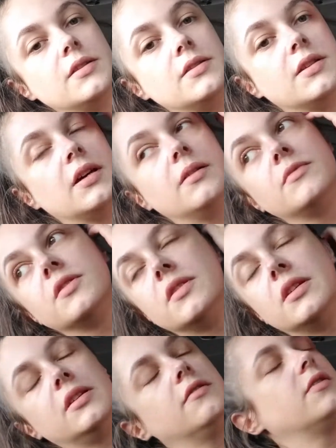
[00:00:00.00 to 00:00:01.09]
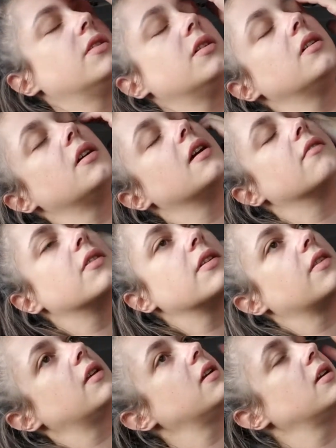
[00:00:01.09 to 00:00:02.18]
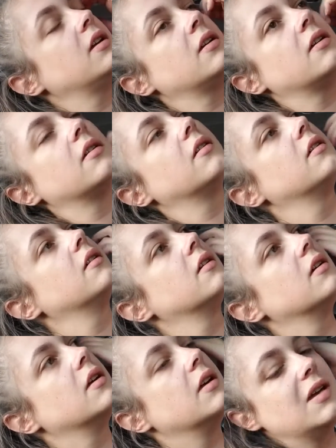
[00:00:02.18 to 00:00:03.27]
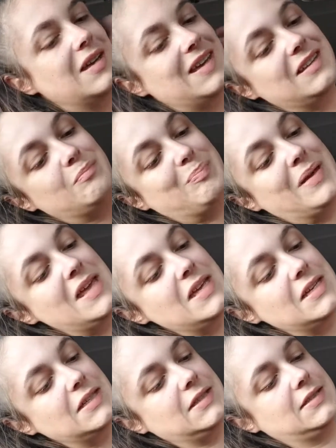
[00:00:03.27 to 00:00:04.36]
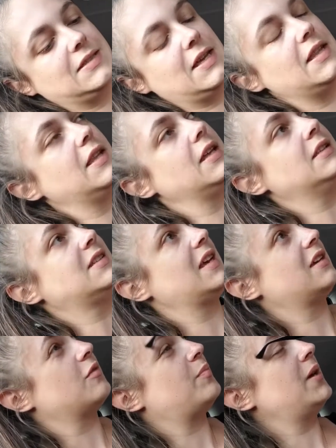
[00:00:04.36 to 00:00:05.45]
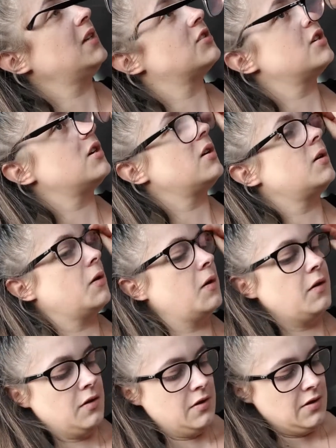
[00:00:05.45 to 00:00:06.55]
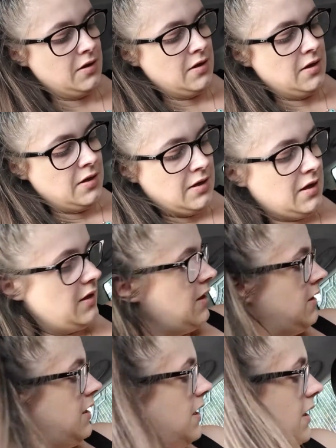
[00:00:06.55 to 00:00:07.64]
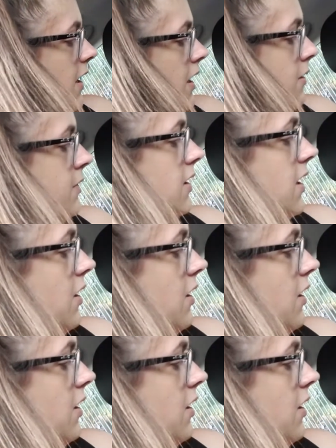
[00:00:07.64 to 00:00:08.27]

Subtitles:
time to deliver everything in peace, and then take a picture. And then he came and he